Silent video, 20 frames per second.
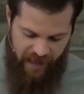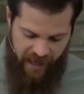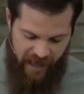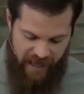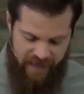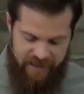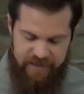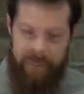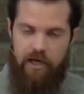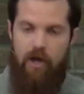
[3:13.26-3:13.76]

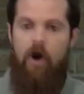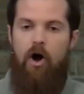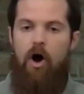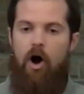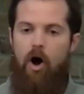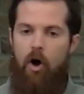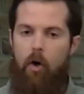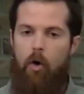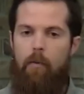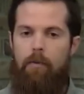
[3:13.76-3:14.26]
has
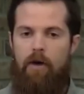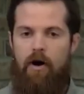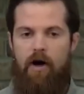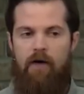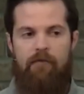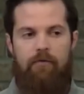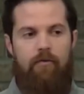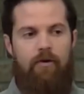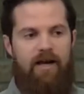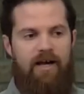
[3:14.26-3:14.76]
hope
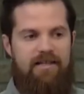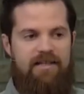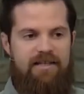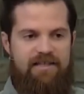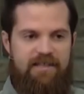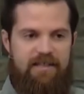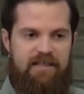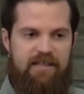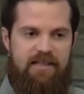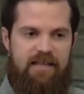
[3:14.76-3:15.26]
of
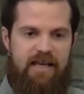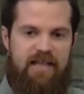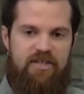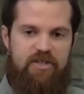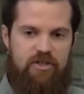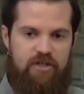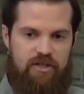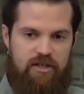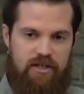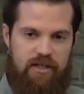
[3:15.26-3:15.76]

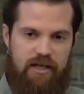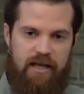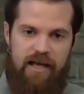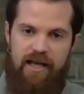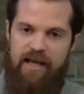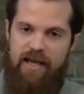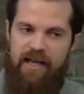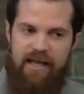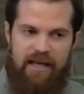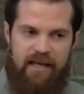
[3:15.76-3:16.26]
reconciliation
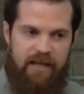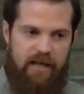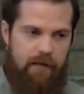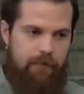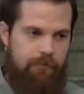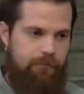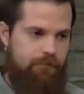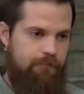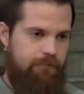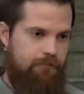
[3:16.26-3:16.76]
in it.
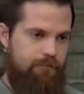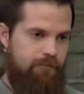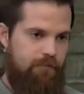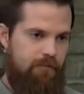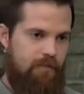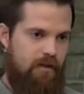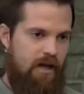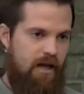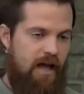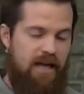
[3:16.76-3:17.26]

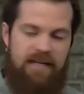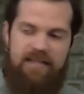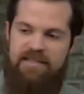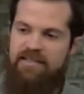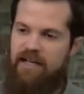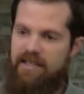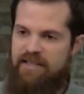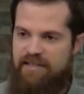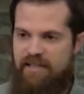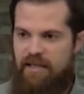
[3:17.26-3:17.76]
And
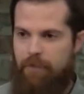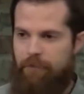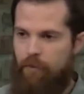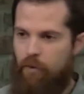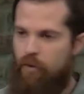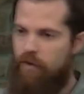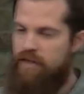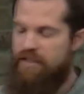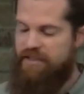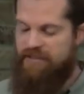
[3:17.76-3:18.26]
it's not
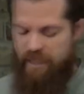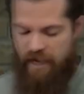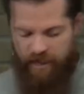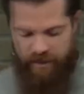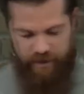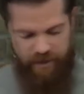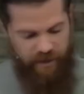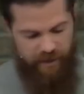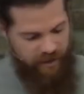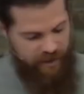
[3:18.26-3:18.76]
simple. It's
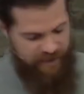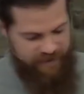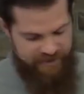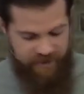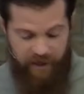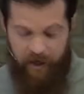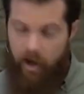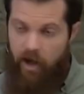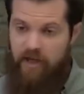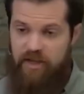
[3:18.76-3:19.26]
not
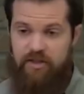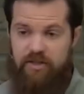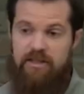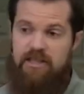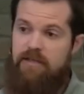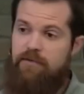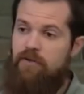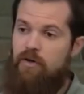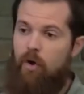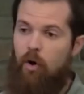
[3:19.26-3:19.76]
actually
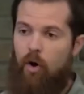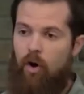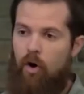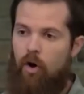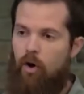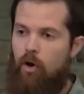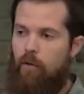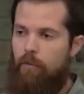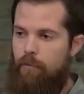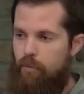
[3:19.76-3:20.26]
even
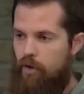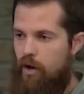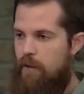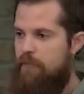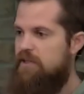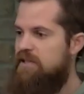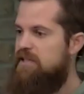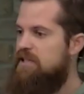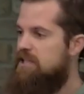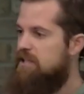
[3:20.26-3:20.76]
all
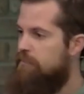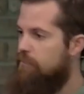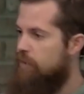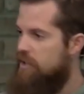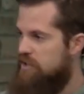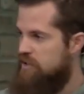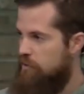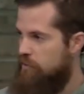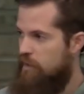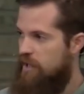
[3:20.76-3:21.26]
promises of
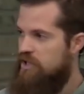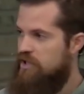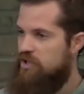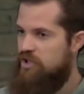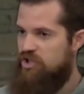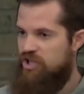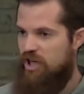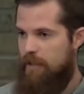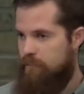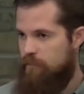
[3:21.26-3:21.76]

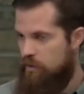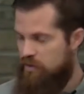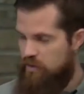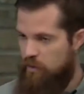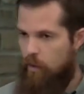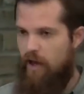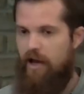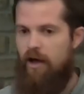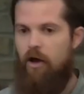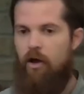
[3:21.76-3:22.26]
restoration. Chapter
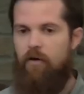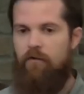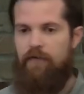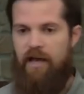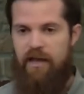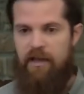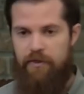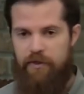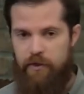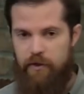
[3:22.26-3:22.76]
12
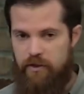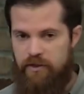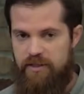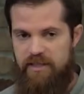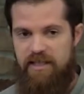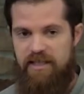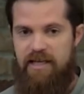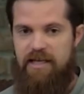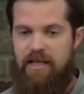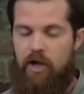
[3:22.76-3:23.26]
and
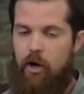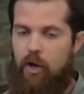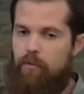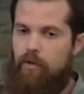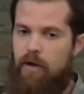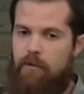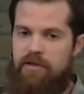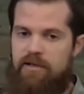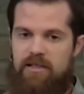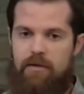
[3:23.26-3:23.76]
13 are
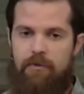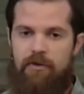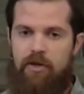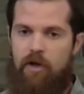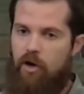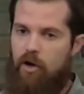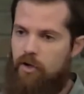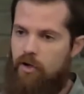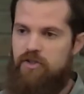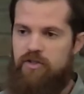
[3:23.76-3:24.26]
probably some of
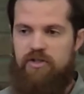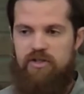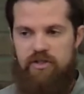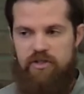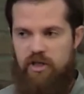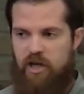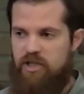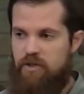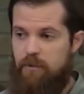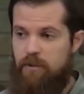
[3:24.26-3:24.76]
the
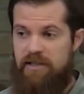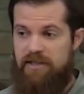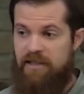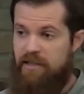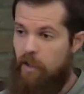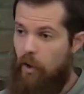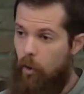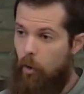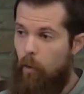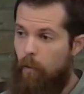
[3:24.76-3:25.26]
harshest judgments
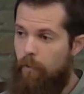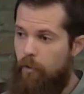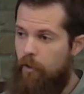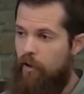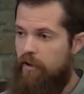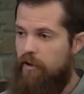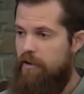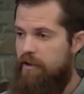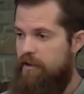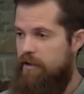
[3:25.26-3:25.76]
in the whole
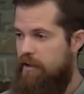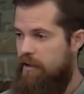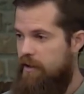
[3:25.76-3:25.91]
book.